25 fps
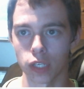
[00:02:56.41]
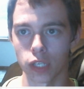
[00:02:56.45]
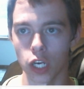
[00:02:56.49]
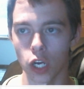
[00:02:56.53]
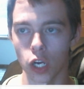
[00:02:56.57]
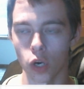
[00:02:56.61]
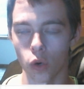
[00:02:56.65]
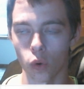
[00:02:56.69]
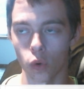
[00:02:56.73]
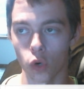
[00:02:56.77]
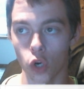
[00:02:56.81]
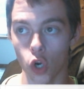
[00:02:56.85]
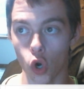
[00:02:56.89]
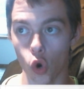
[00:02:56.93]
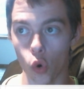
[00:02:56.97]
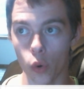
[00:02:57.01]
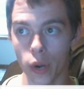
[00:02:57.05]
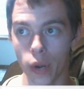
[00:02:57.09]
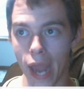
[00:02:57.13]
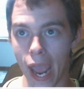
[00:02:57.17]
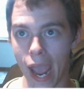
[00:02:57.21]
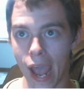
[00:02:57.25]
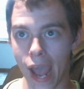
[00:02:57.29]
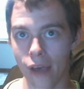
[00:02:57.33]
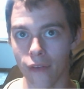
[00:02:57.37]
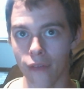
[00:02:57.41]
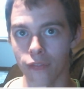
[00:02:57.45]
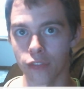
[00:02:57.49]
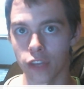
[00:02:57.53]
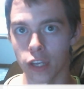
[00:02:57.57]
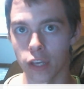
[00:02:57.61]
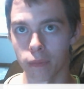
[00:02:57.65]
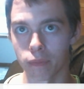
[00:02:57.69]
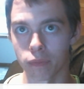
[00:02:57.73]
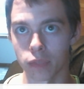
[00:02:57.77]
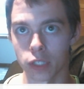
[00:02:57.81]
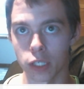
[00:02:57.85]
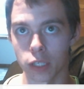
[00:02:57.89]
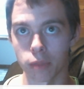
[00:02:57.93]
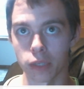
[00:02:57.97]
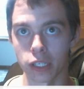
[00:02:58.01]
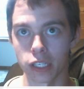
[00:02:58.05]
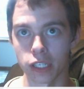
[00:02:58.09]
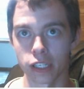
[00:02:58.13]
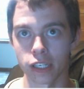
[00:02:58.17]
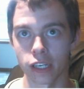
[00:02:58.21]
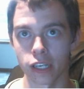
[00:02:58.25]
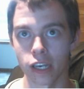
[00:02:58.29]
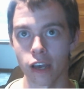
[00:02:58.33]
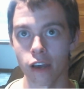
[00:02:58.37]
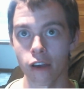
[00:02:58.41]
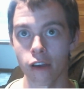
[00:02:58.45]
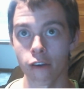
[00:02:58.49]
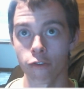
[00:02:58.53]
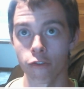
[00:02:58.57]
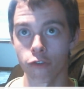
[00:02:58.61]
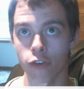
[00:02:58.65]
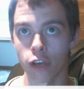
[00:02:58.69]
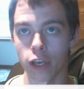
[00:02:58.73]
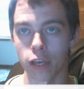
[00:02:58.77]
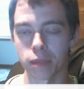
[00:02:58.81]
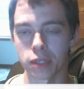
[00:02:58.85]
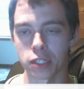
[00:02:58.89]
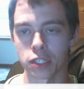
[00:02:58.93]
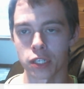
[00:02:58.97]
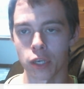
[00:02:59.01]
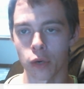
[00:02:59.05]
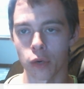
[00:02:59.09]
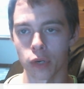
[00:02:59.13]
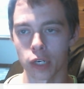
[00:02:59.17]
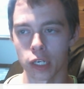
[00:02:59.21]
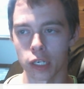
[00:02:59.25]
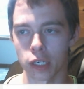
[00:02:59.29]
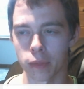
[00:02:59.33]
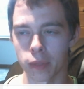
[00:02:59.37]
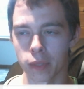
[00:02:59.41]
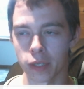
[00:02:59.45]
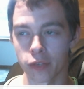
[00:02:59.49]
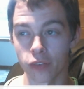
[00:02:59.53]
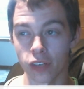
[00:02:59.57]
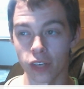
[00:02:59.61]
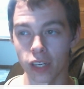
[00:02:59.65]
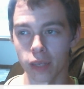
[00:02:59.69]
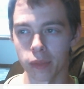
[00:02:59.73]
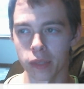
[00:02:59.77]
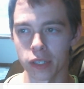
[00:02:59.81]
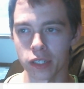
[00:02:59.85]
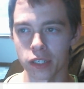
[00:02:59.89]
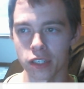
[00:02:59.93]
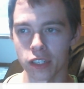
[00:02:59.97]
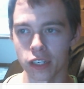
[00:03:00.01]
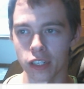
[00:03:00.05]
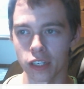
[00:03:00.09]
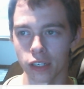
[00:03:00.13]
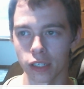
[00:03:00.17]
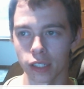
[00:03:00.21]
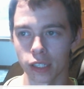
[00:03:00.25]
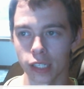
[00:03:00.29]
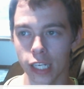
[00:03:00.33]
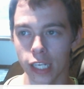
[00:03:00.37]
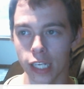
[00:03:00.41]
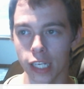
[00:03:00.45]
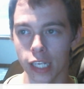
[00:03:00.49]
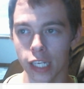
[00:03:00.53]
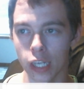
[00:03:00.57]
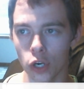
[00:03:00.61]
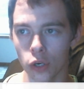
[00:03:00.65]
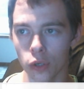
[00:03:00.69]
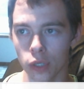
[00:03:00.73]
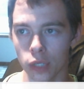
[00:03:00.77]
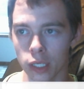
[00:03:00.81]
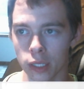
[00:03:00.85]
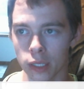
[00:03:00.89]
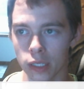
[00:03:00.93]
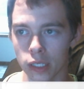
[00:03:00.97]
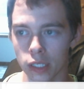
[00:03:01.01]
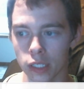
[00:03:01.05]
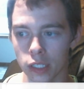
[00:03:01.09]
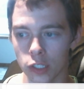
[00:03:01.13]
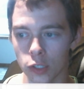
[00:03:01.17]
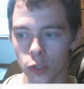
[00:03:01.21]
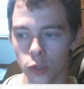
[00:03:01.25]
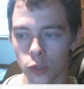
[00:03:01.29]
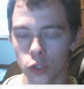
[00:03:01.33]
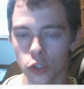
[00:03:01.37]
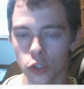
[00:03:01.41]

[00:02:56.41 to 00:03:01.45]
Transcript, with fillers: act, you know, go and add them to be famous. I wanted to be famous and get known and